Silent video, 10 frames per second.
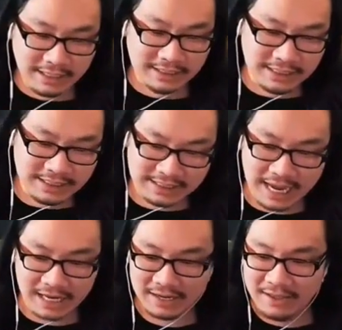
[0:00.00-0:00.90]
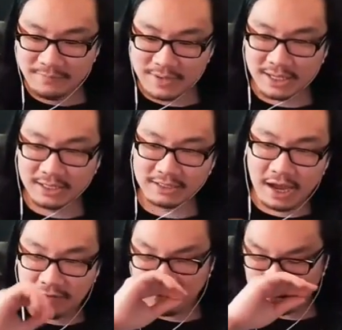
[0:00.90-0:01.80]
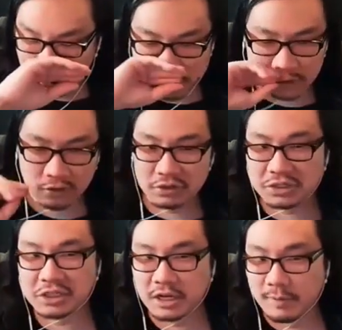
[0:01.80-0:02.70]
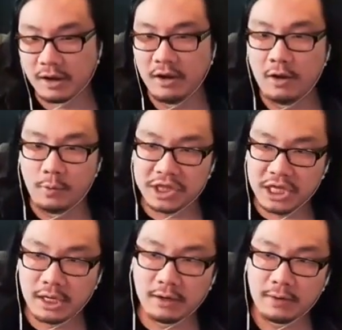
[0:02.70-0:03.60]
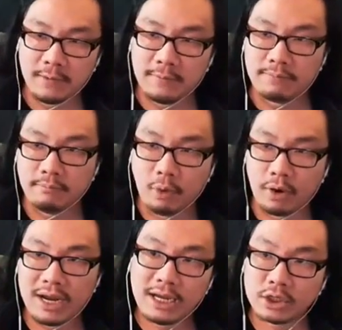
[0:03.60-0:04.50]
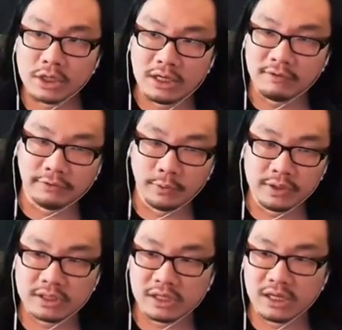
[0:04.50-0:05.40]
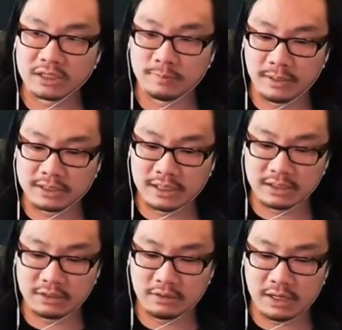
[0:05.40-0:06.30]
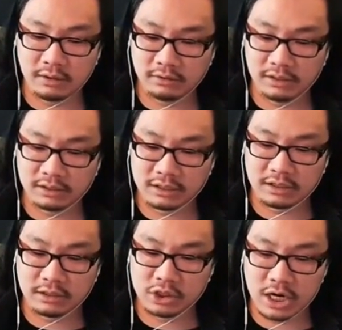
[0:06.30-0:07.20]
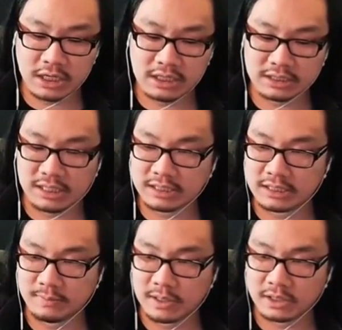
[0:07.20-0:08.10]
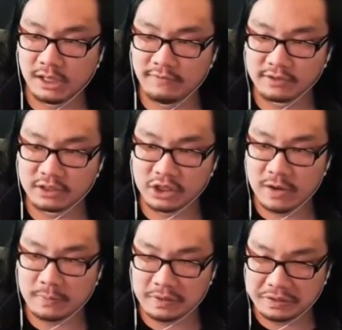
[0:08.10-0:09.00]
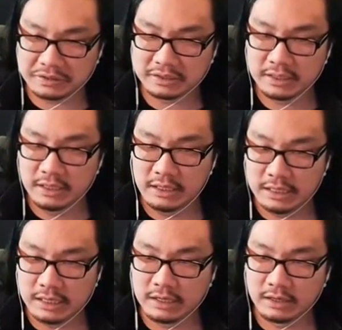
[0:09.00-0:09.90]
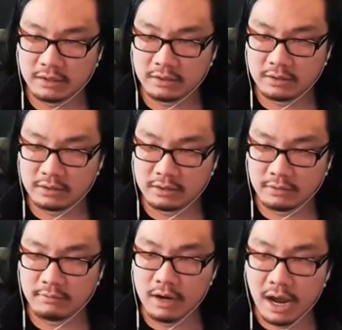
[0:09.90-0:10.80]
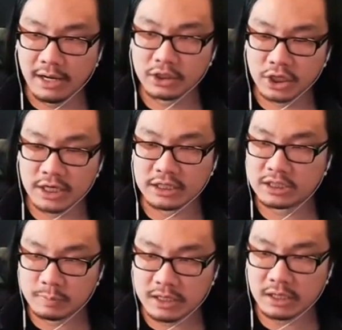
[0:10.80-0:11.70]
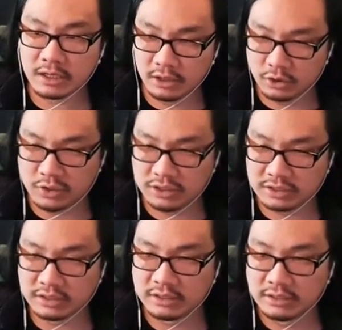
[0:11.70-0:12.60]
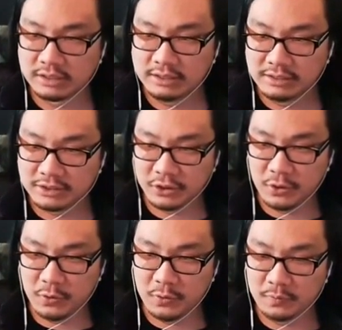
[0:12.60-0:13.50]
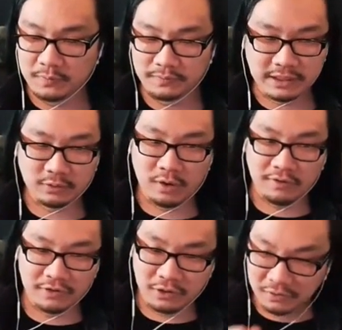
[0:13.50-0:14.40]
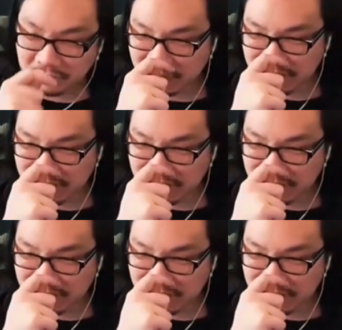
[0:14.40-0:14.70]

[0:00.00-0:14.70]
it's just sad because obviously there's a certain stigma within more Asian influenced things, but it's like, dude, I don't think that the Chinese gets as much love as the Japanese in you know non-Chinese speaking countries. So that's rough, dude.